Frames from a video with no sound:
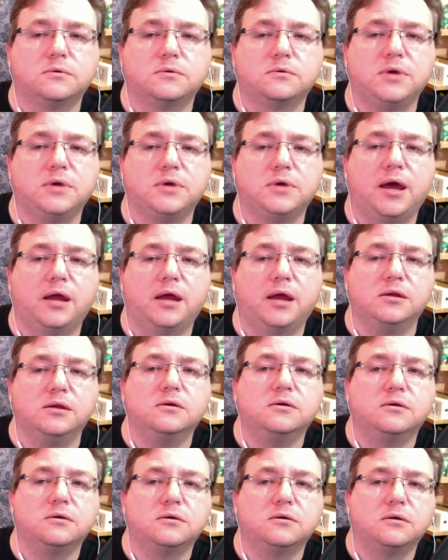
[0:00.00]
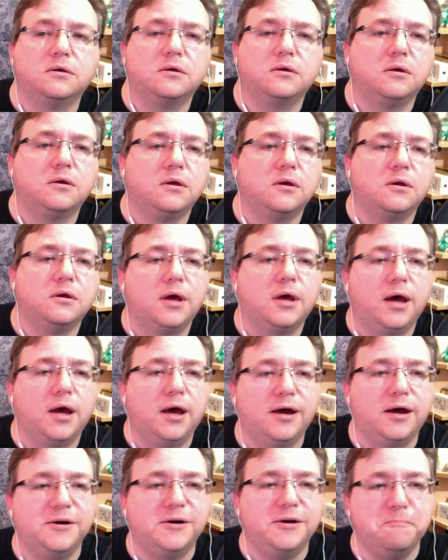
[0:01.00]
Yeah, I did.
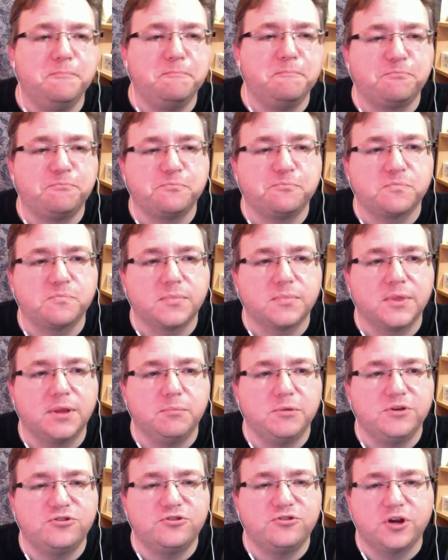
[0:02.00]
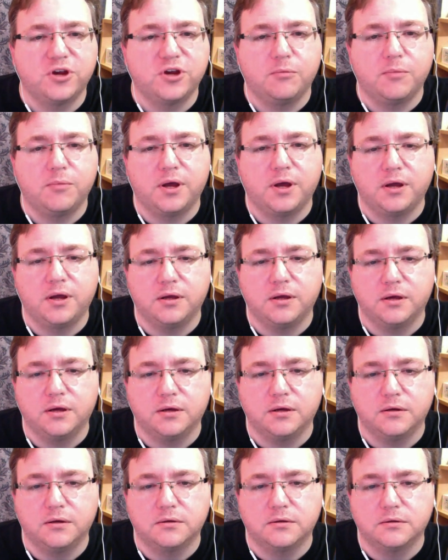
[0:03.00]
Let me share
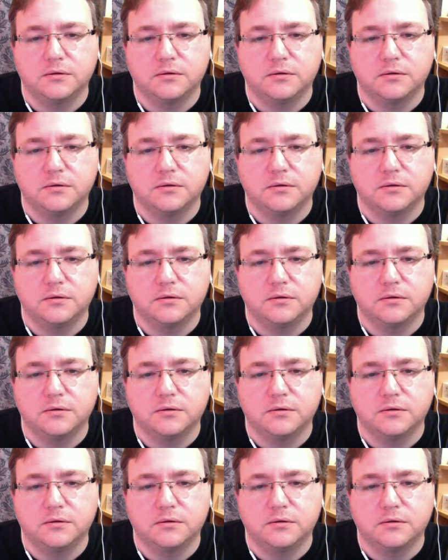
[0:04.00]
my